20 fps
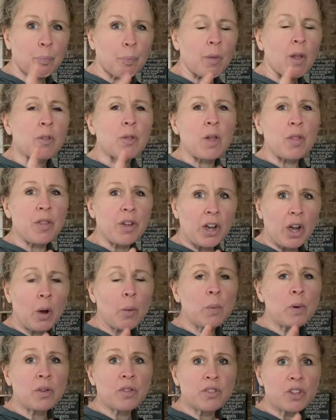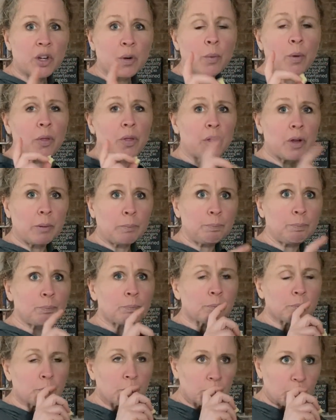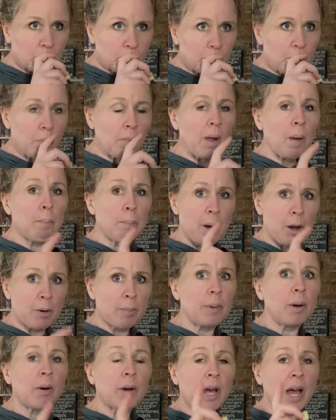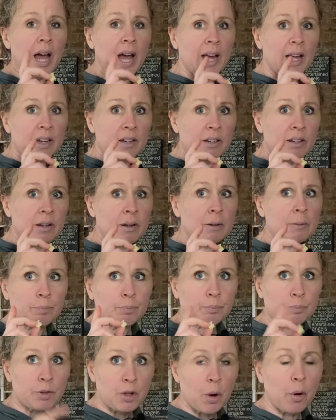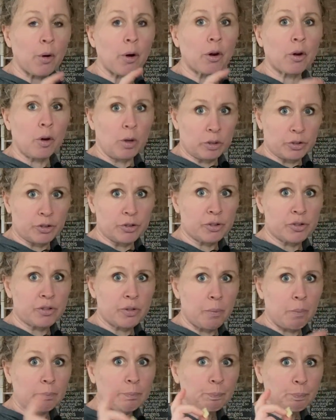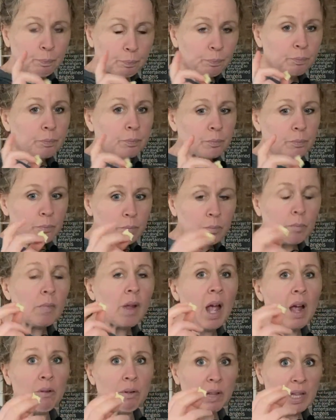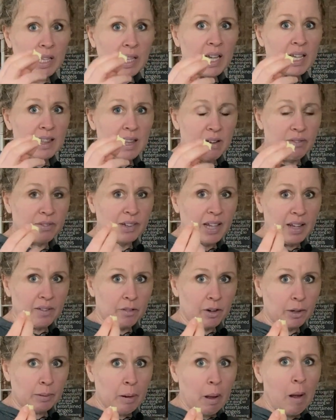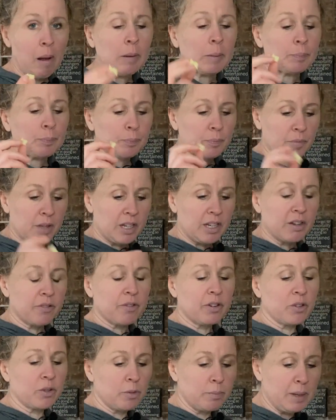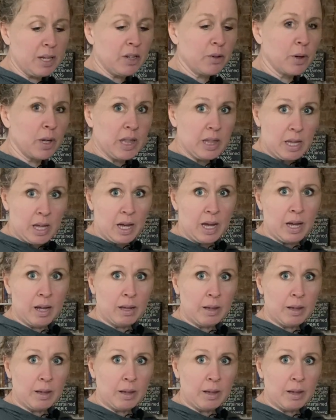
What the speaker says: Well, I think I will stick with the buttermilk and yogurt cultures. I really like that flavor. The difference would be doing the